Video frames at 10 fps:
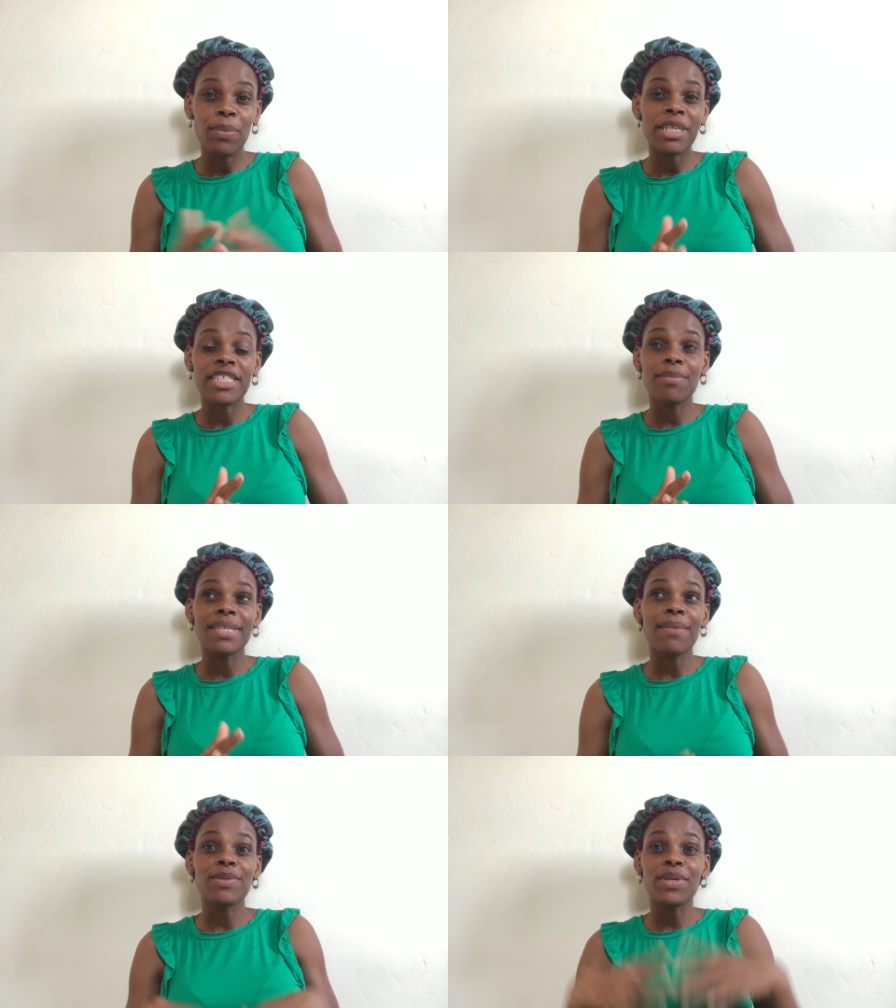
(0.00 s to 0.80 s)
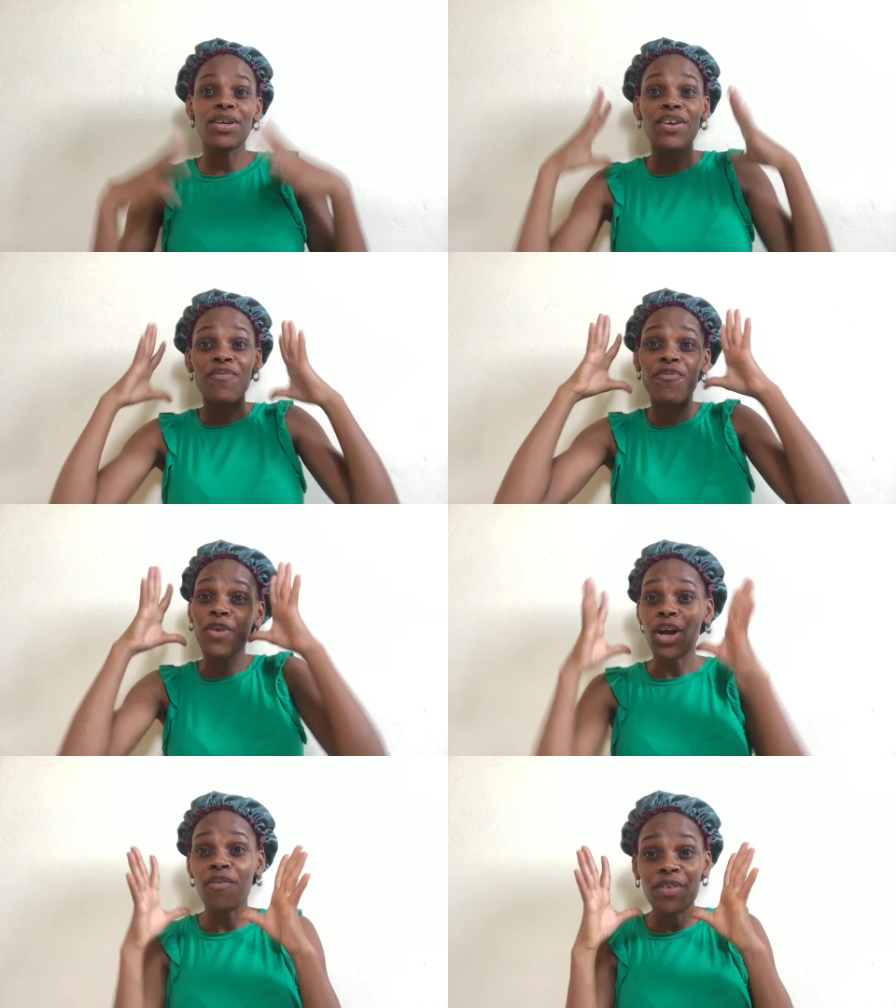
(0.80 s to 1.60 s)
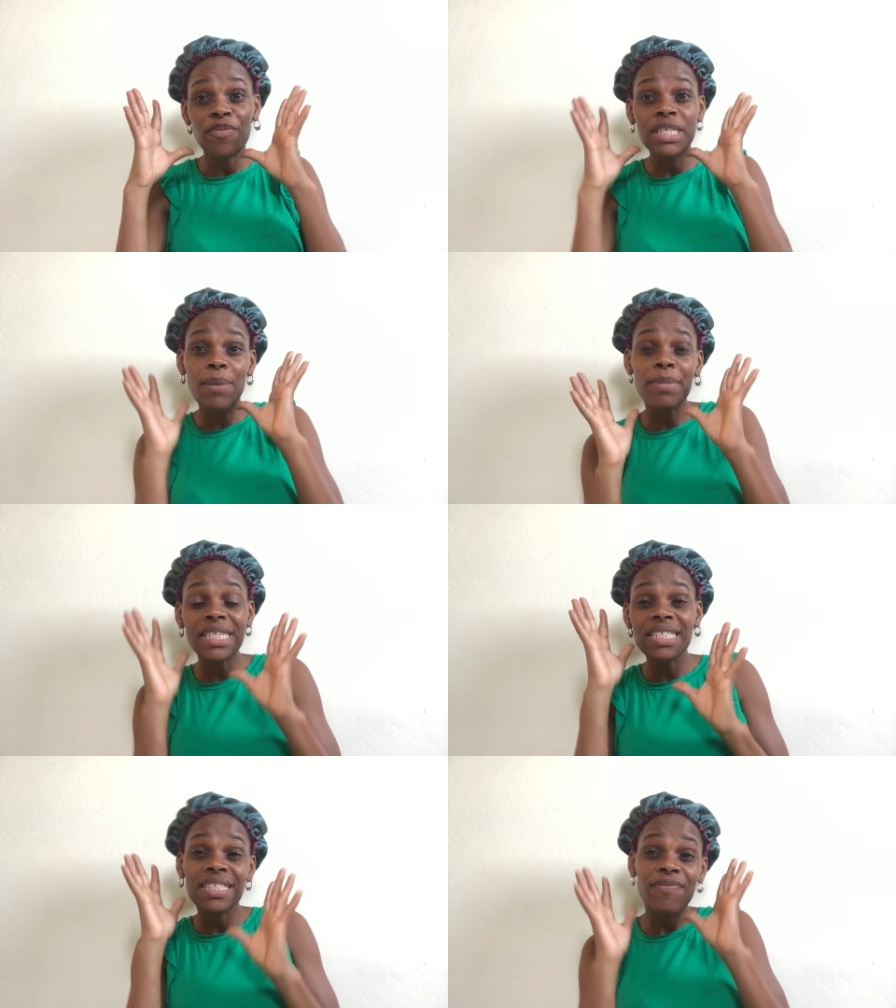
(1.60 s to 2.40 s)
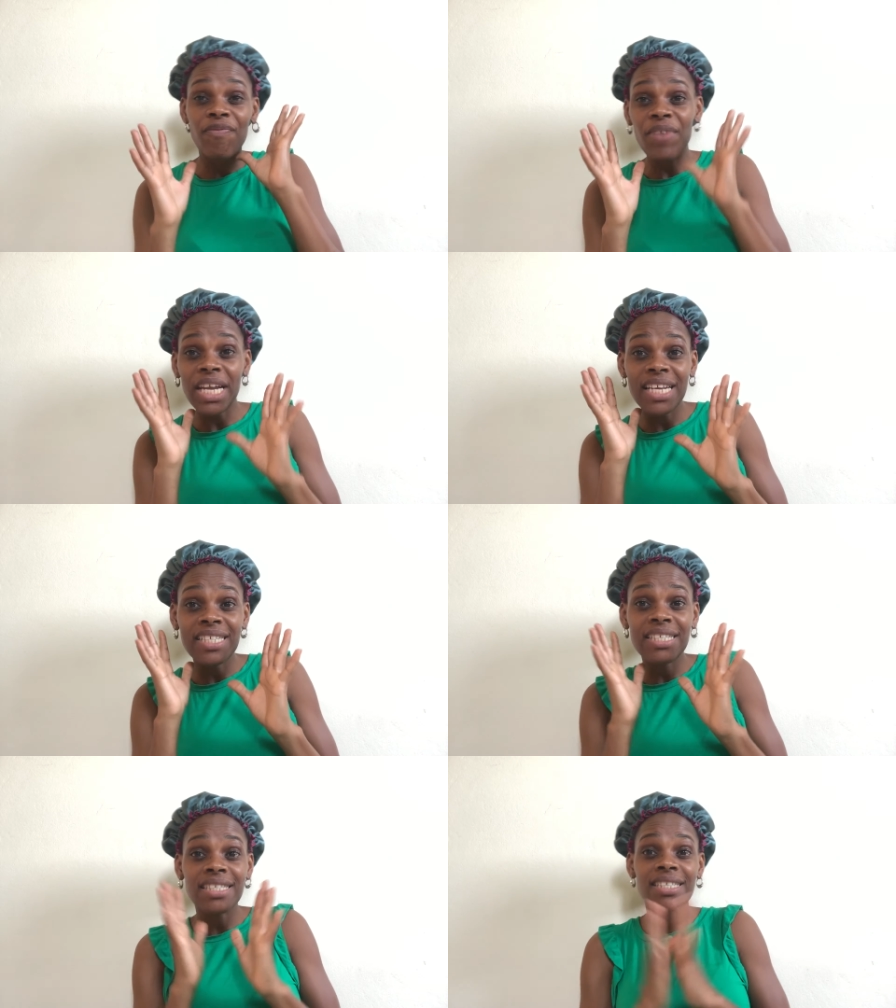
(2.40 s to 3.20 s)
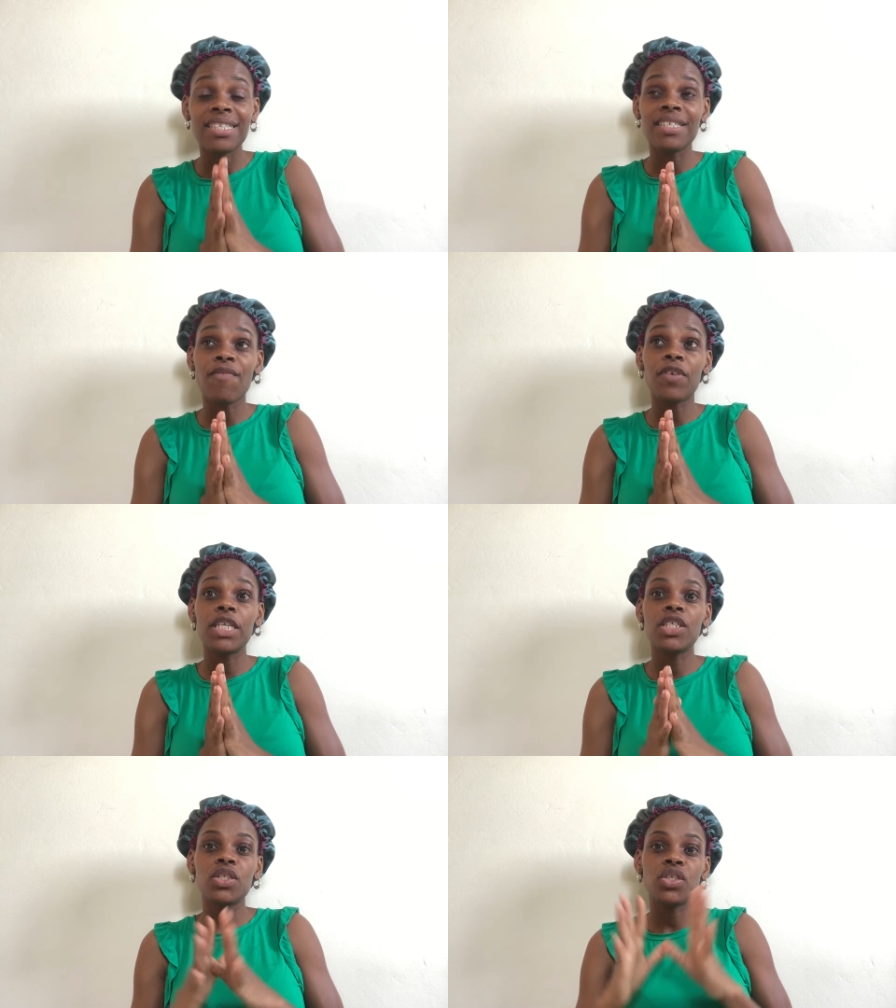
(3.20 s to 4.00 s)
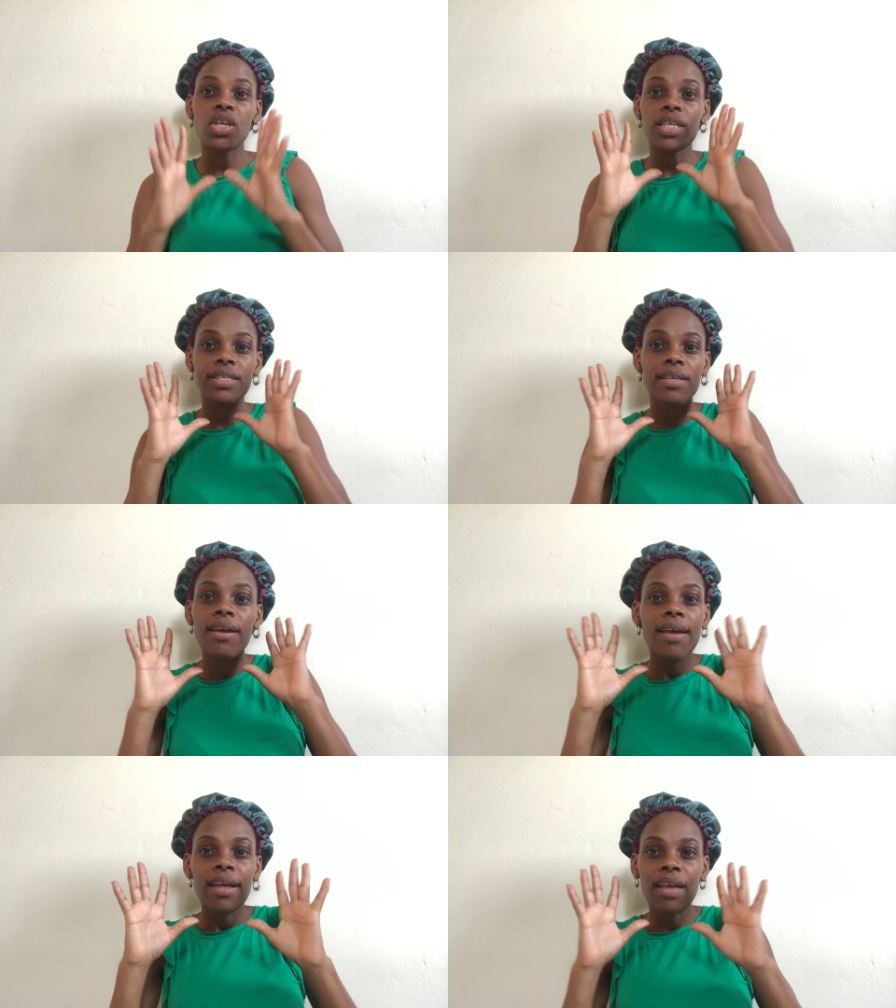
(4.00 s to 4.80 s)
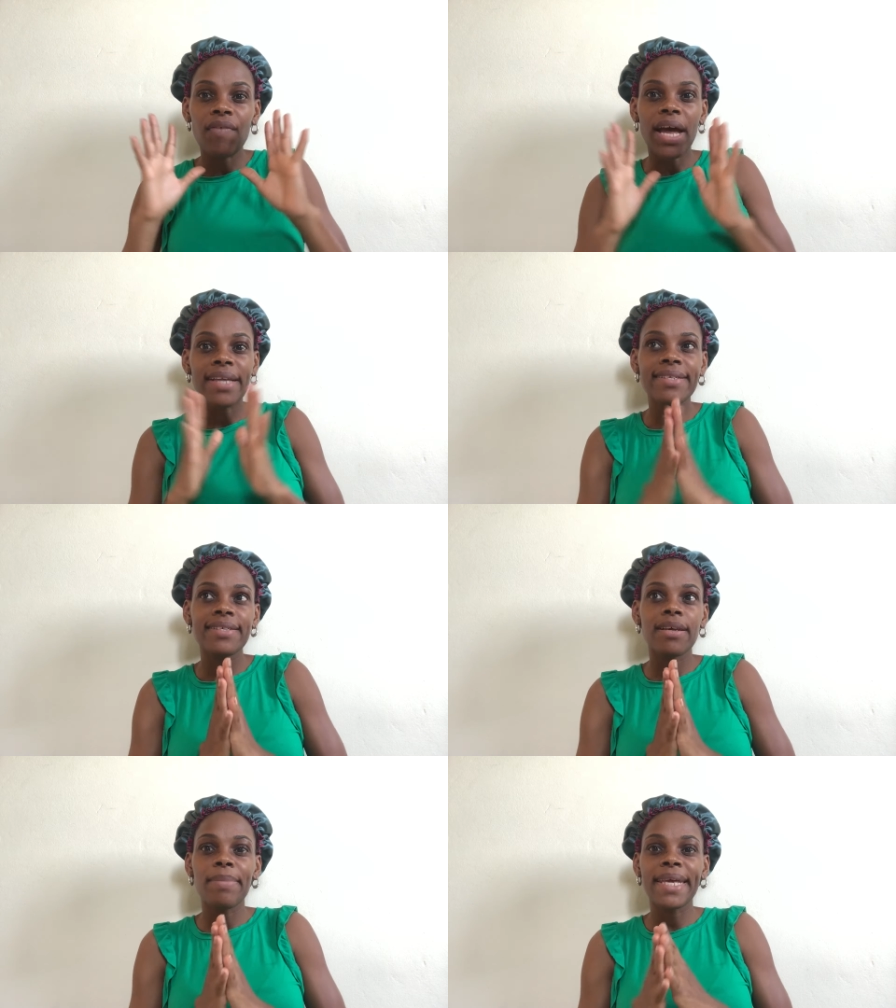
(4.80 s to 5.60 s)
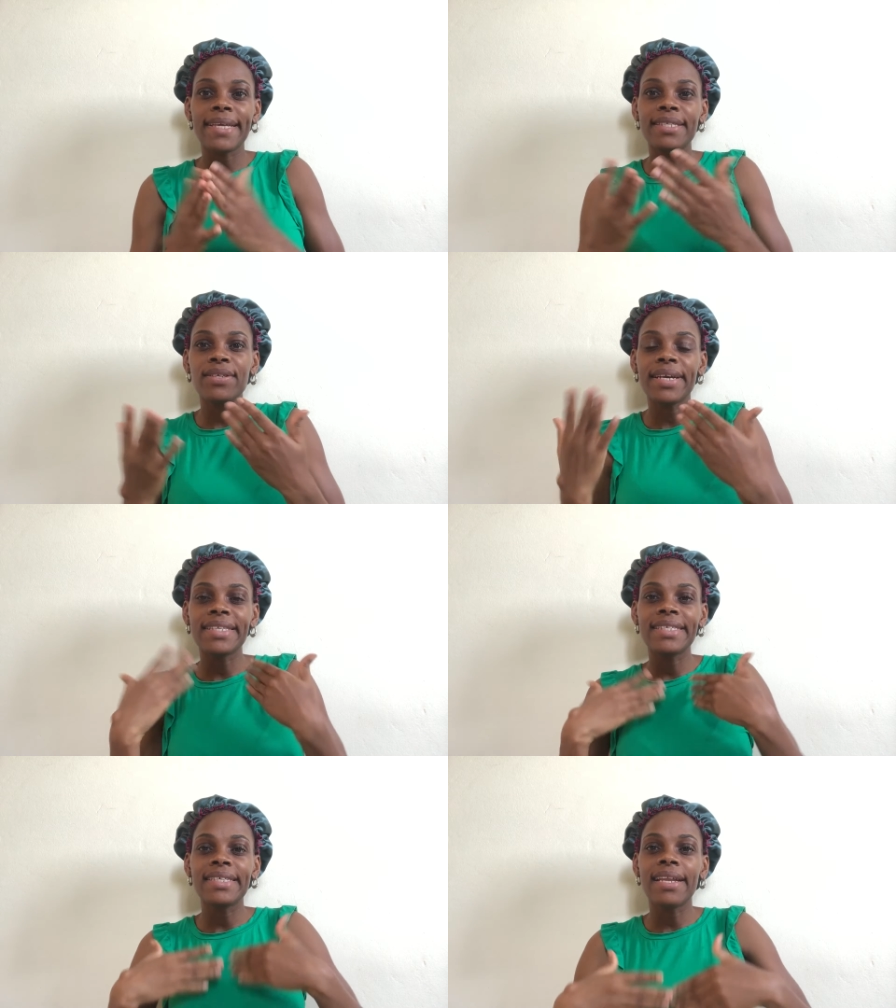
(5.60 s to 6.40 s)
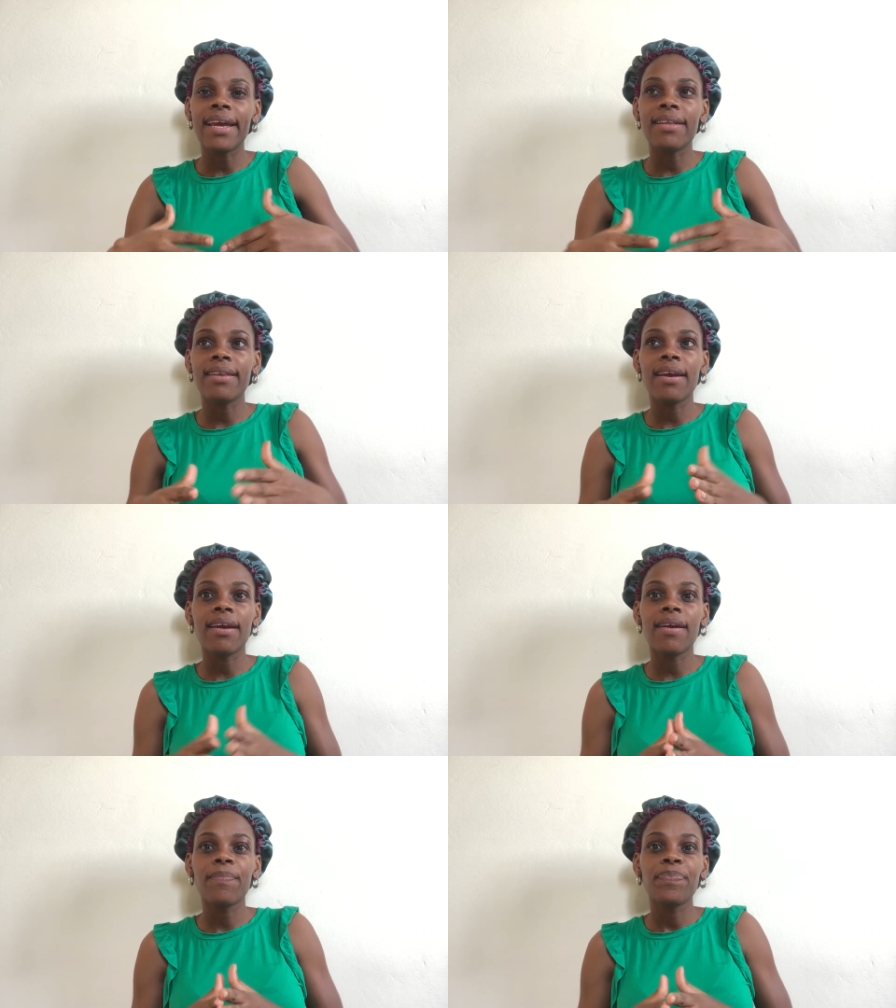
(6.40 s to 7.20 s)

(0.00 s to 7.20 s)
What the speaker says: But sometimes when you're in front of somebody's face, it's easier for you to just give an answer because you can see like their